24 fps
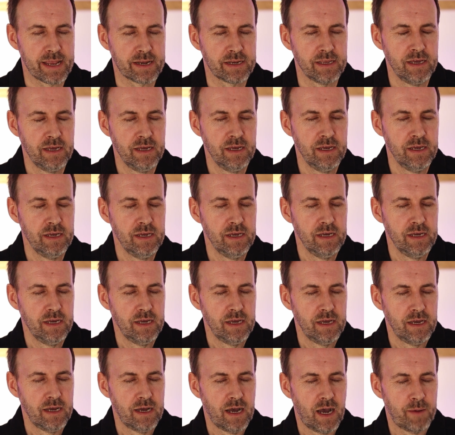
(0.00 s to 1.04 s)
And
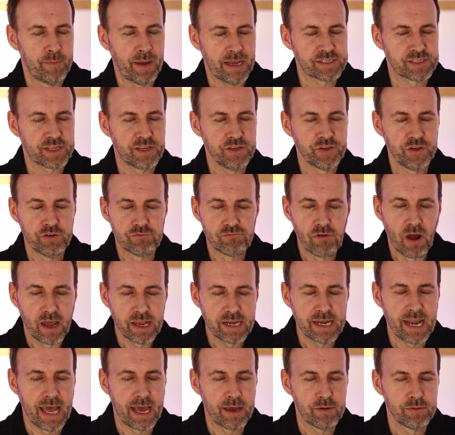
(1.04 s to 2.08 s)
I'm asking you
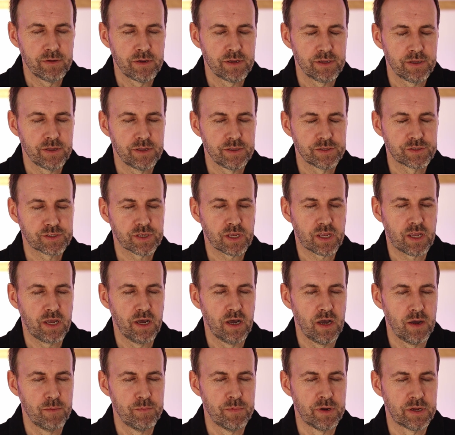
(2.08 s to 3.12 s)
right now to
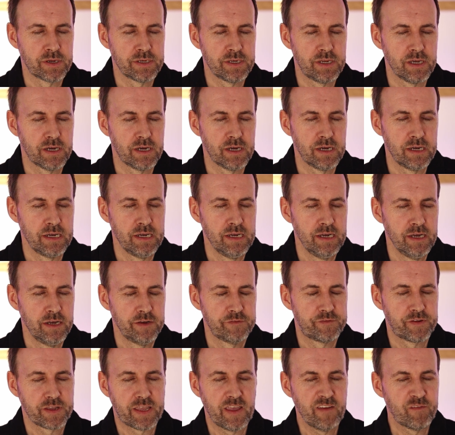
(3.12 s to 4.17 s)
come and
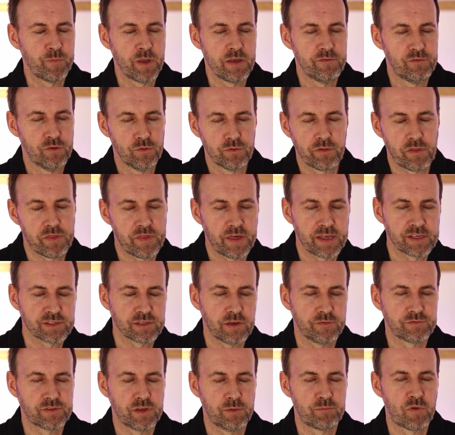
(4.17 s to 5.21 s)
forgive me of all the things
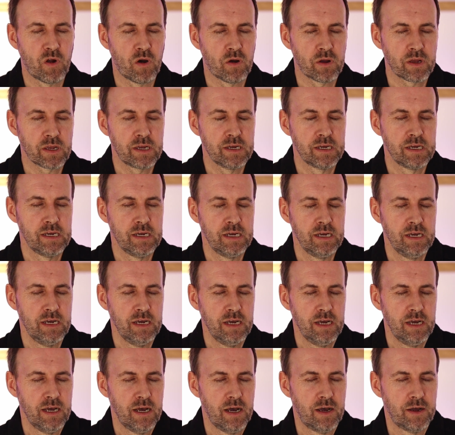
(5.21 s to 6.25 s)
I've done wrong.
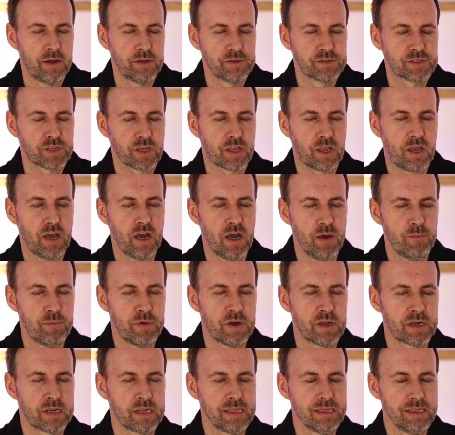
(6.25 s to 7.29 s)
To come
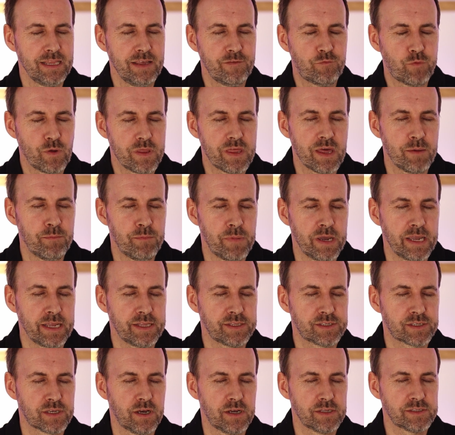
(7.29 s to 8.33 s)
and live within me,
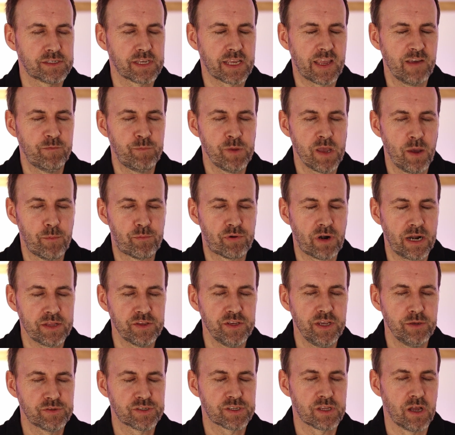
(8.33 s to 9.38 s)
to give me a brand
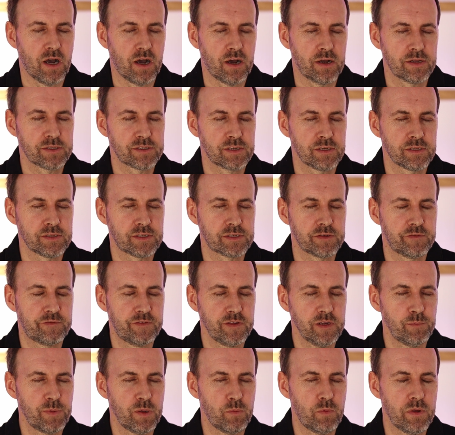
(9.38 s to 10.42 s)
new start and to
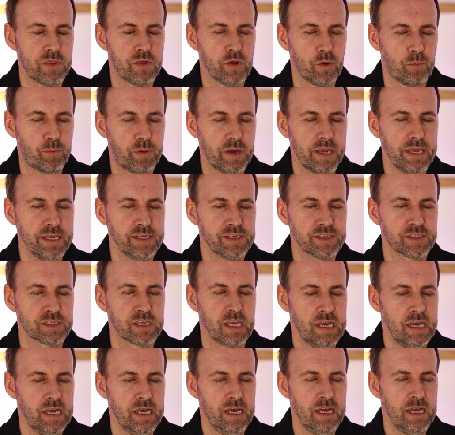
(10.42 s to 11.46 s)
fill me with your
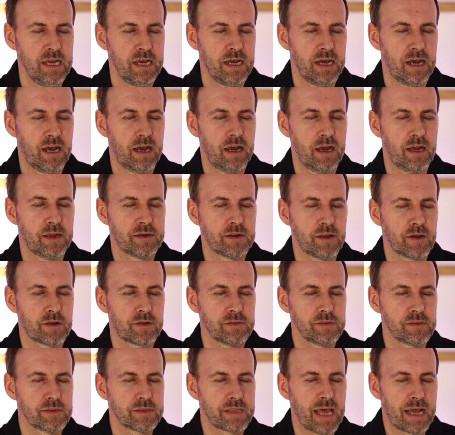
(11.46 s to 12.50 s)
peace and
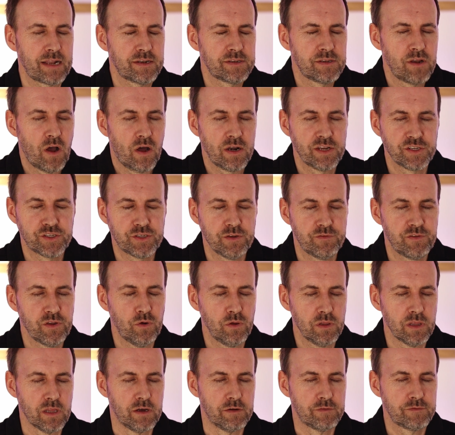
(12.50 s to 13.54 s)
that knowledge of
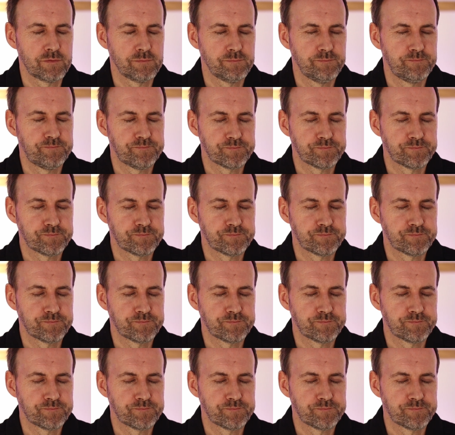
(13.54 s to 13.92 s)
your love.